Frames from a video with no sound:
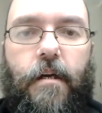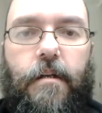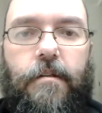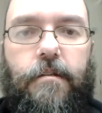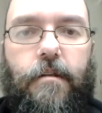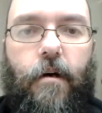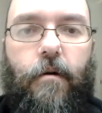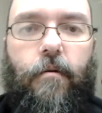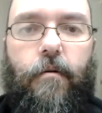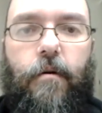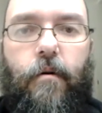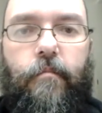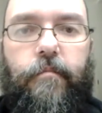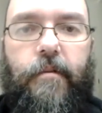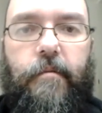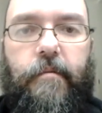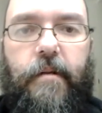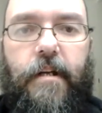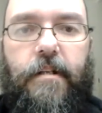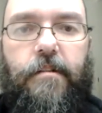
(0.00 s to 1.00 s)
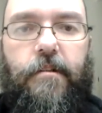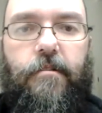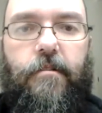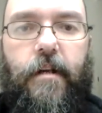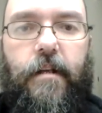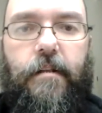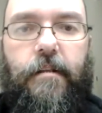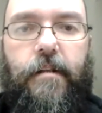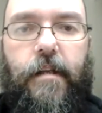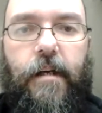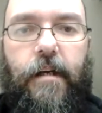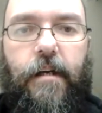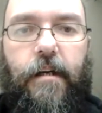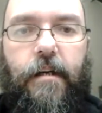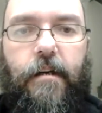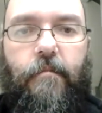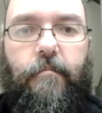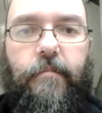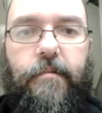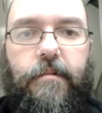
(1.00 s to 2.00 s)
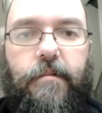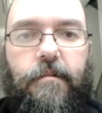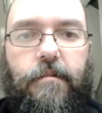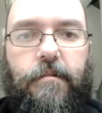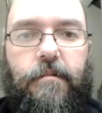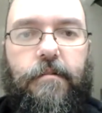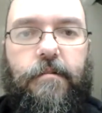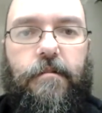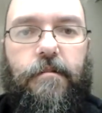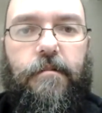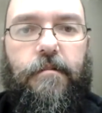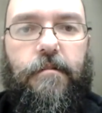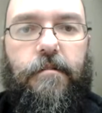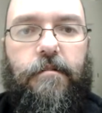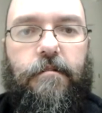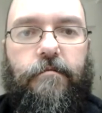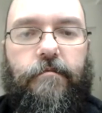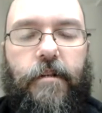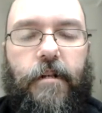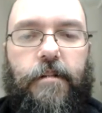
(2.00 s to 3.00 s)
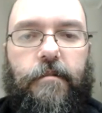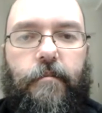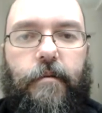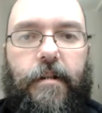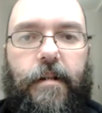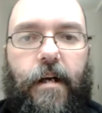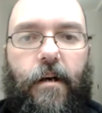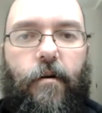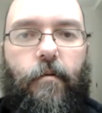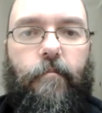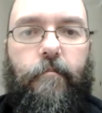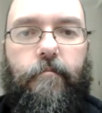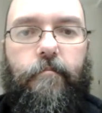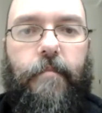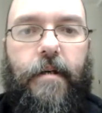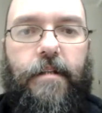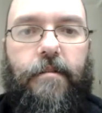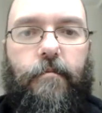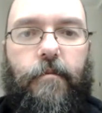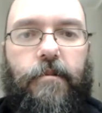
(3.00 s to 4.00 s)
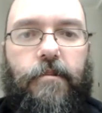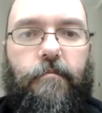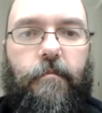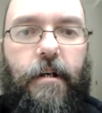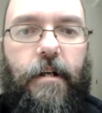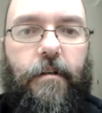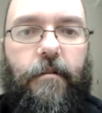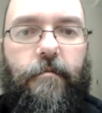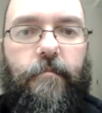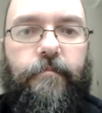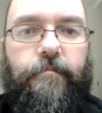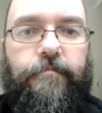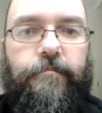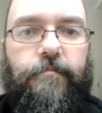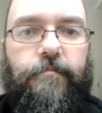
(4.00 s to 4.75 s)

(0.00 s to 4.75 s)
So hopefully Ray has a great day. I hope he finds a way to help, make someone smile.